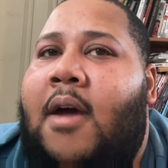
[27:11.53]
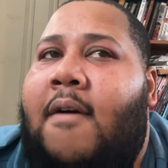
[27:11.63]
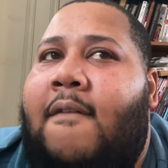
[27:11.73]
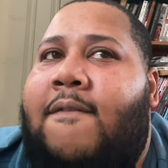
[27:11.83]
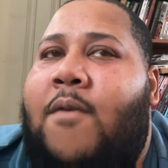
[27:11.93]

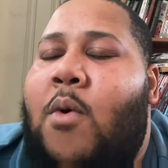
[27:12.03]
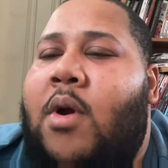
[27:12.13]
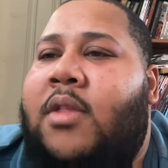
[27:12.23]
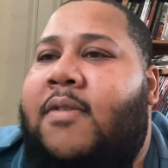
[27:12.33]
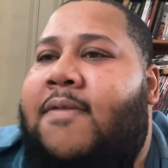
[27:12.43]
4
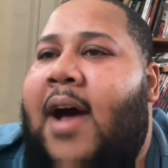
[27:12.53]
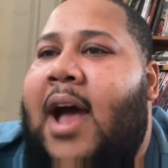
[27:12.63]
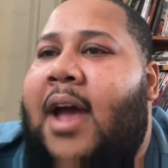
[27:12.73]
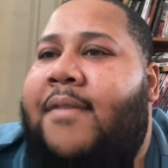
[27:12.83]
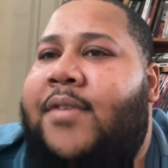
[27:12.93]
of the
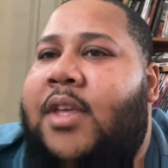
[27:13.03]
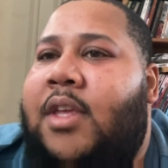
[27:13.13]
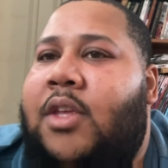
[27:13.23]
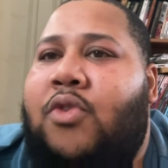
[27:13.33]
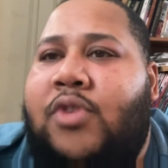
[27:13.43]
5
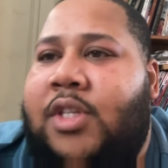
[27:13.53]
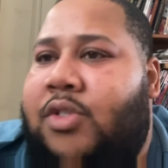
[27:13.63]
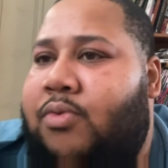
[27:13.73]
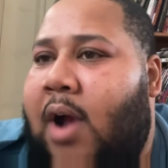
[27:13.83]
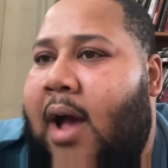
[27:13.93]
you just
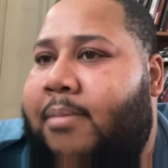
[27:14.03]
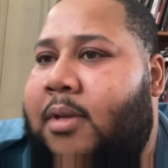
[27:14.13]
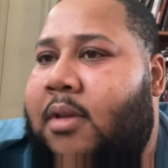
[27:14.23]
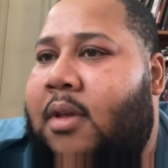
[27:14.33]
dropped,